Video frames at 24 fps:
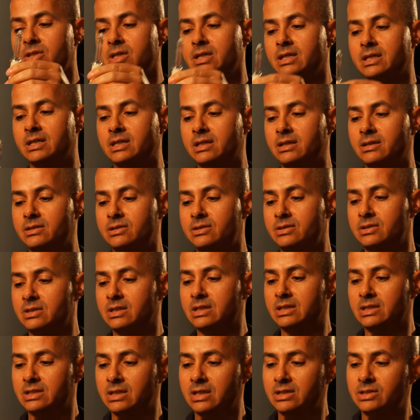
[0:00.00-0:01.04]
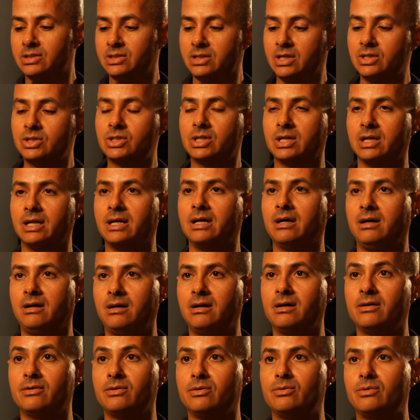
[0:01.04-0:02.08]
essentially
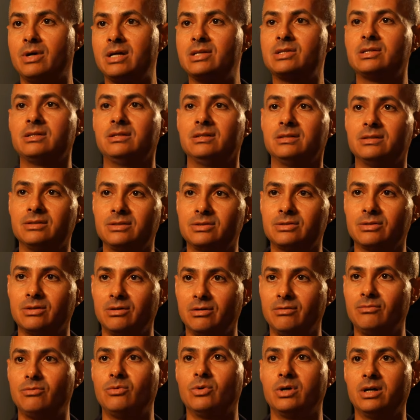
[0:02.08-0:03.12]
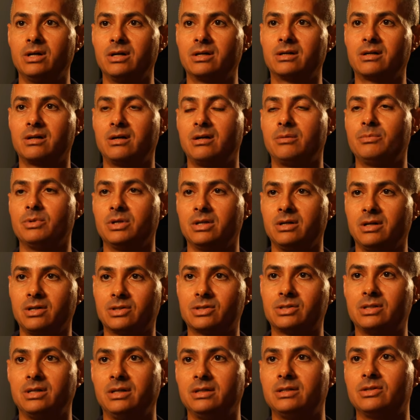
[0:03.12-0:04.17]
are the residence of where carbon
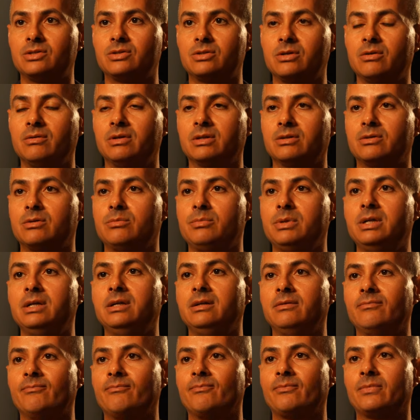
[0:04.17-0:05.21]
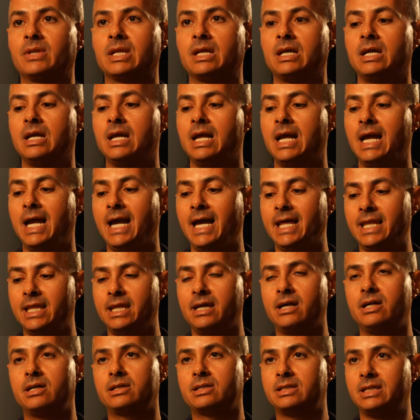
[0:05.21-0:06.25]
dioxide is going to be. And they
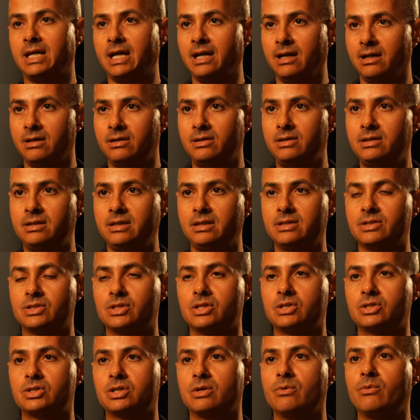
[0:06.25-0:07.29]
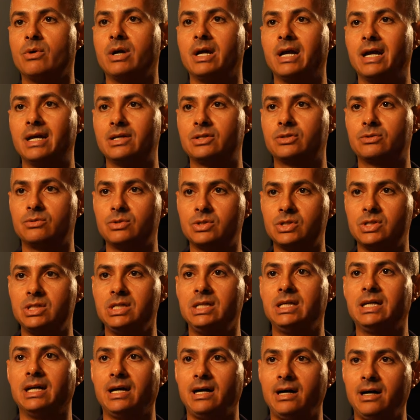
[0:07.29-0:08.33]
are tailored in such a way as to
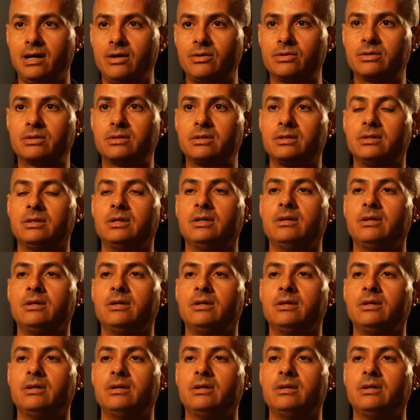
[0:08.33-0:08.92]
seek out